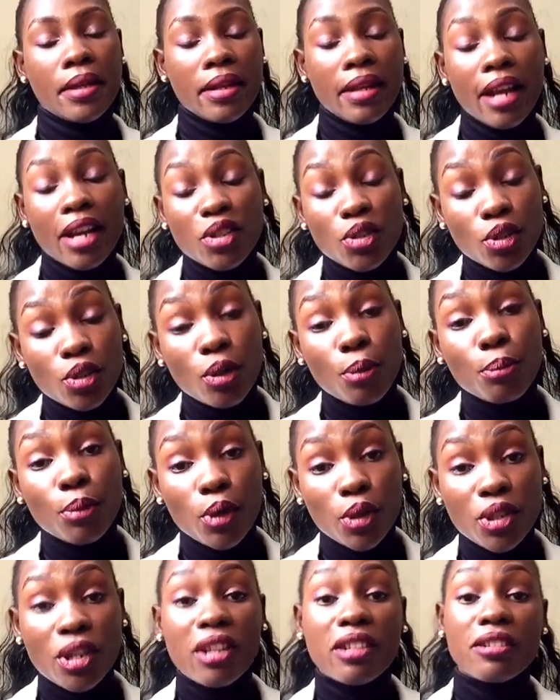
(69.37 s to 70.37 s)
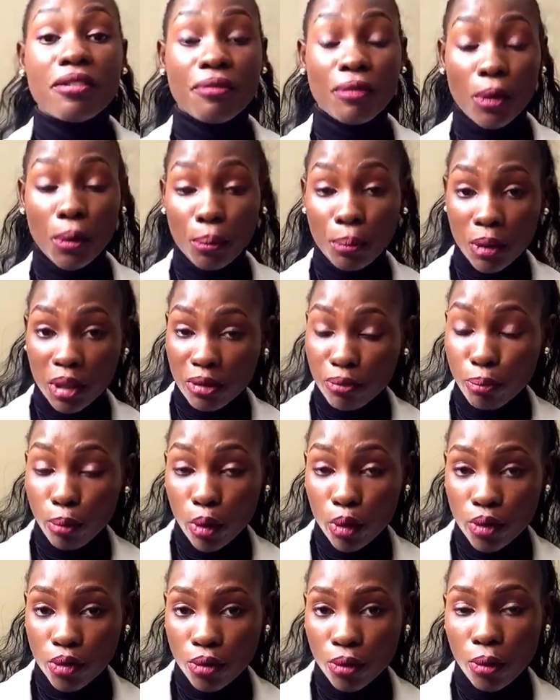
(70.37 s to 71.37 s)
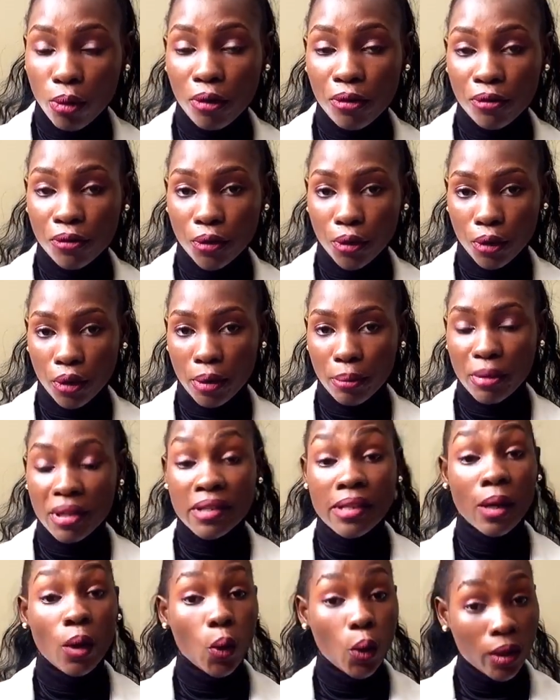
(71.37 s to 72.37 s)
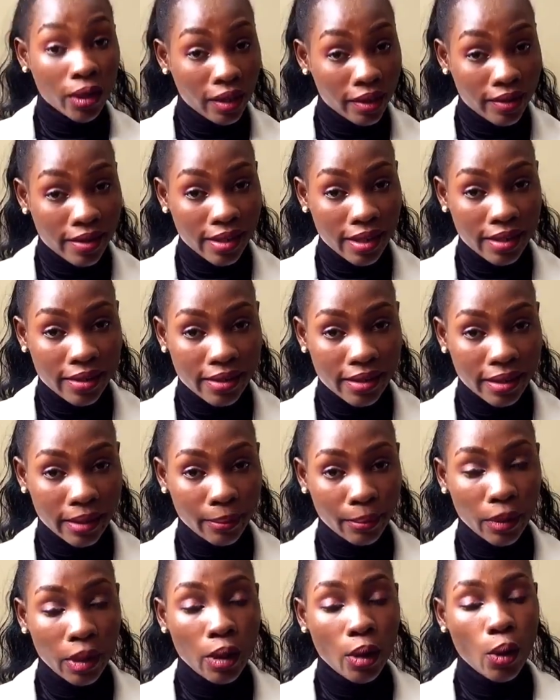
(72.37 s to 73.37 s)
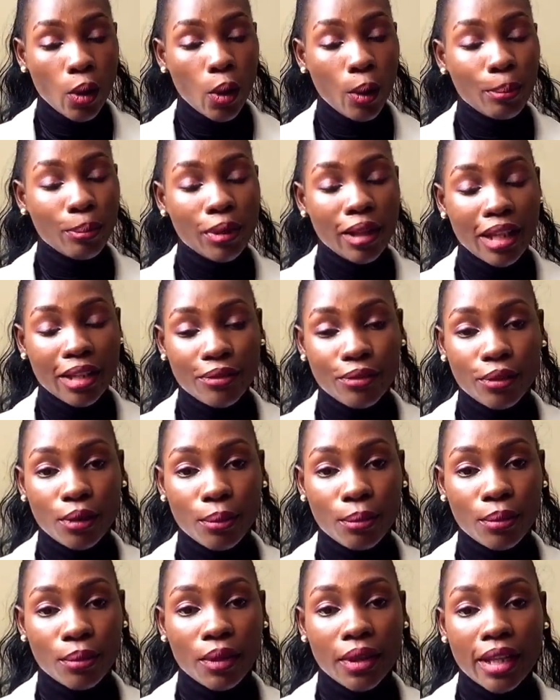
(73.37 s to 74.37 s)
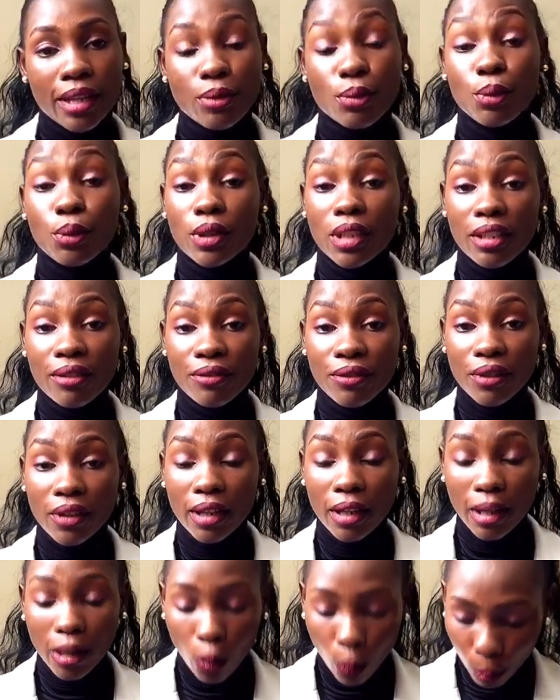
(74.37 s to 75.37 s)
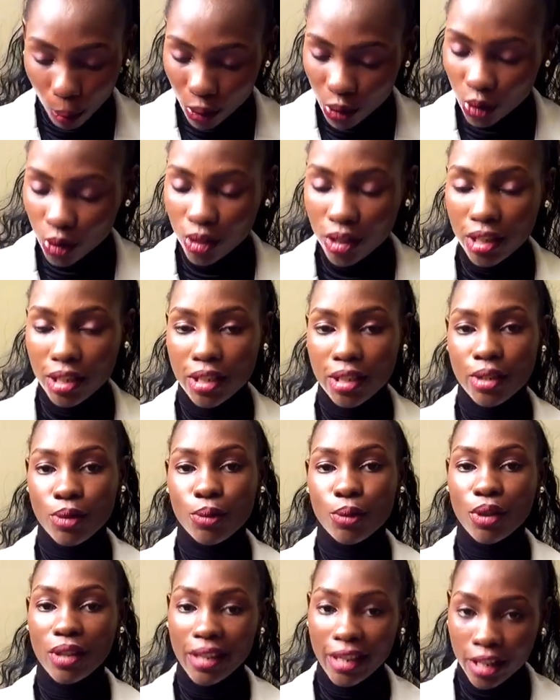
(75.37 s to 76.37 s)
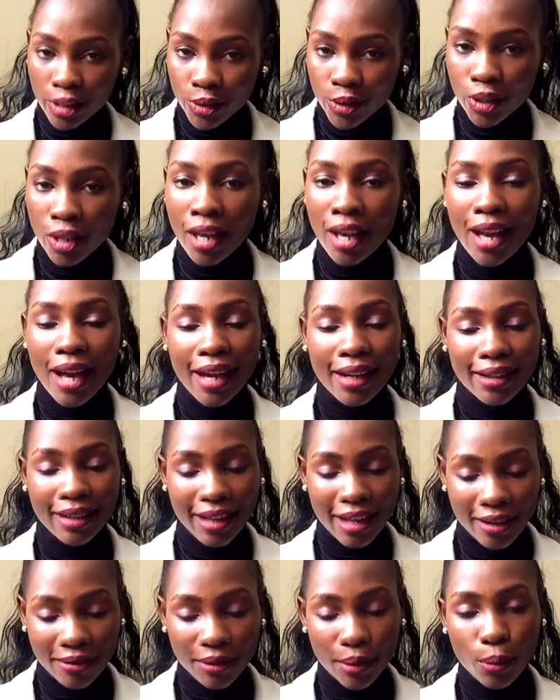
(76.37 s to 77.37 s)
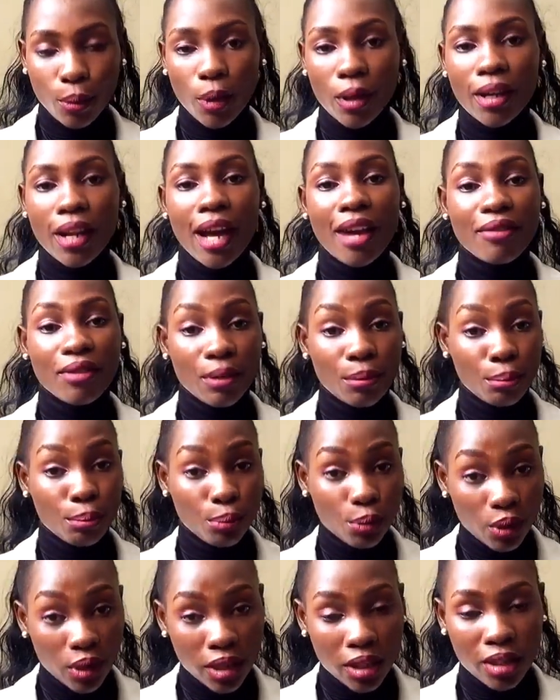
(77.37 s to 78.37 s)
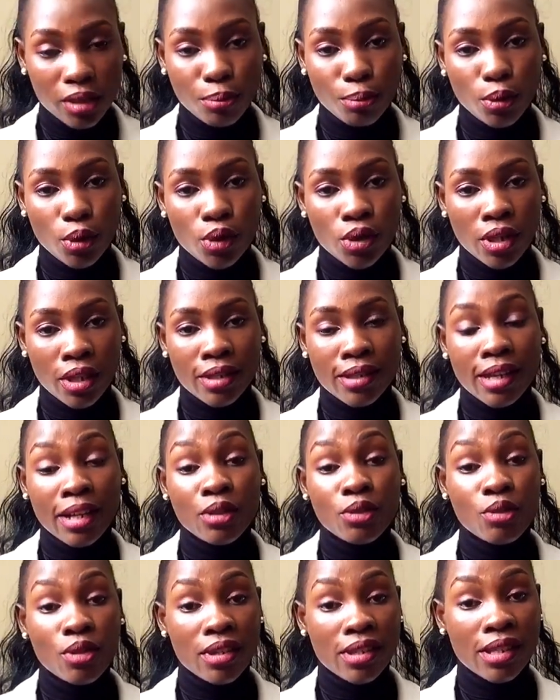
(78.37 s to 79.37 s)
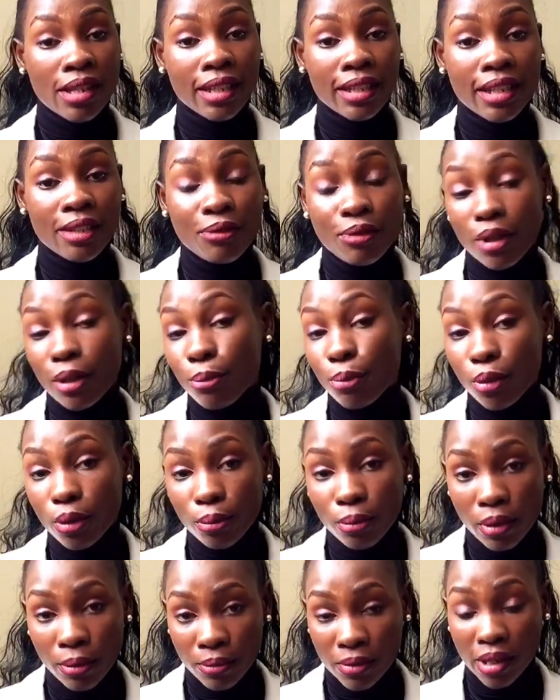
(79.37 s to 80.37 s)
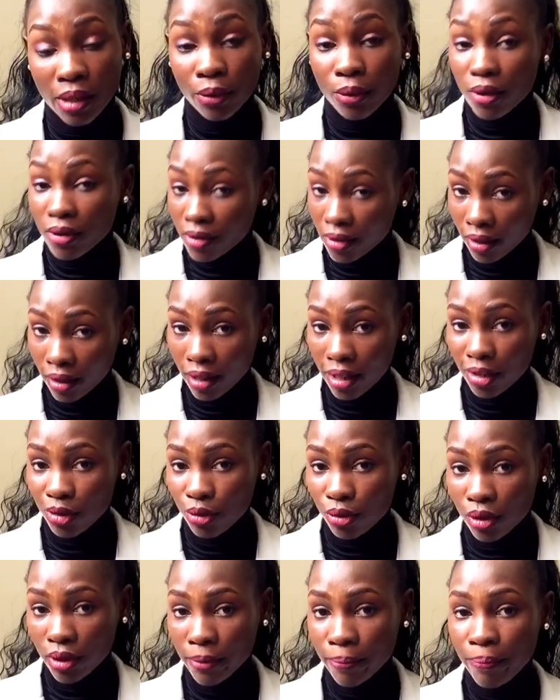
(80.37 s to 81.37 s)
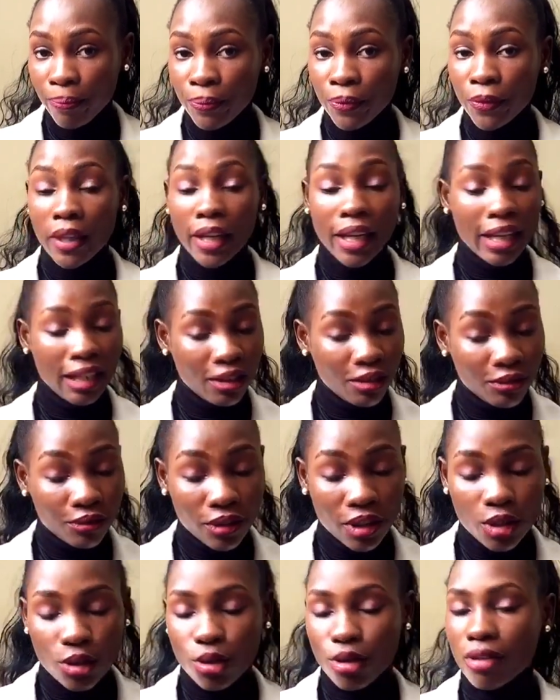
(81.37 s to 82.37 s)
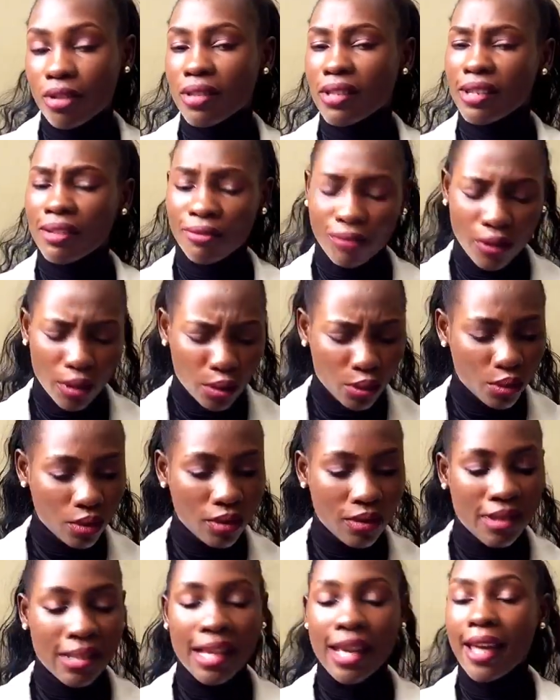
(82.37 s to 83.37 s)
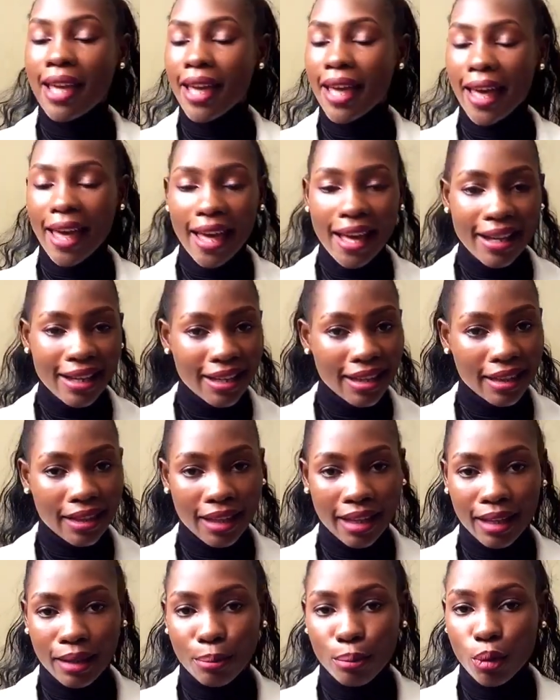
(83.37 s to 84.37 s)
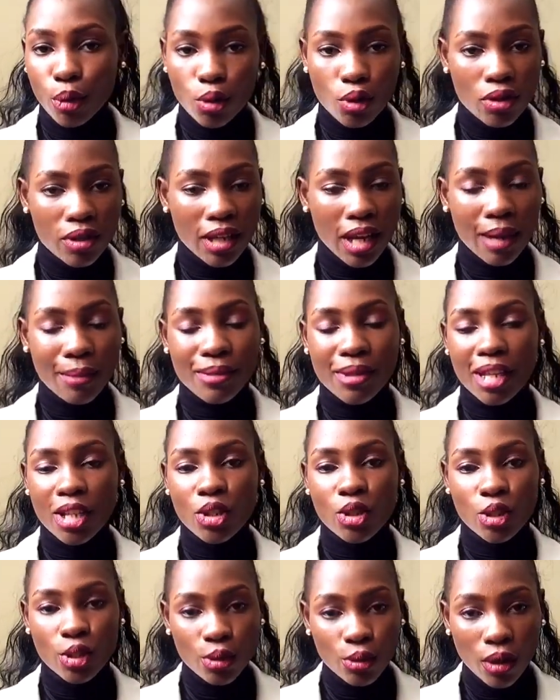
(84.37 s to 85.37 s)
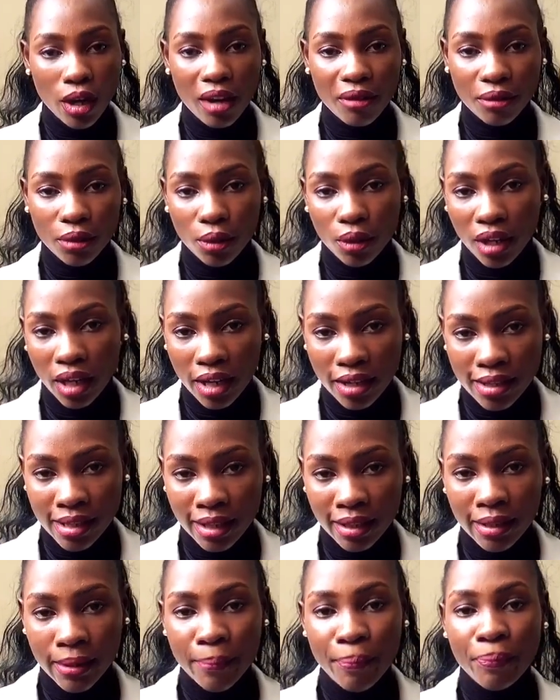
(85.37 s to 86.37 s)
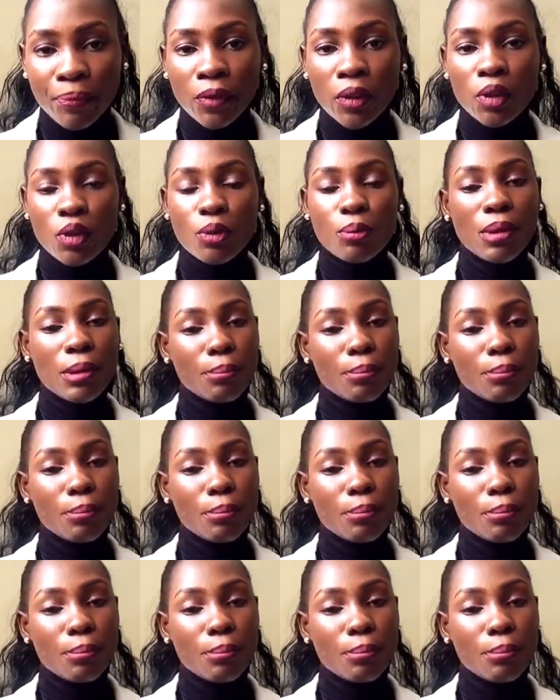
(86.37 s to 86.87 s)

The National Project Development Portal or Forum is a coded system or platform that will give opportunity to each and everyone having brilliant projects addressing different problems across the country, innovations, inventions, anything, prototypes that you have created to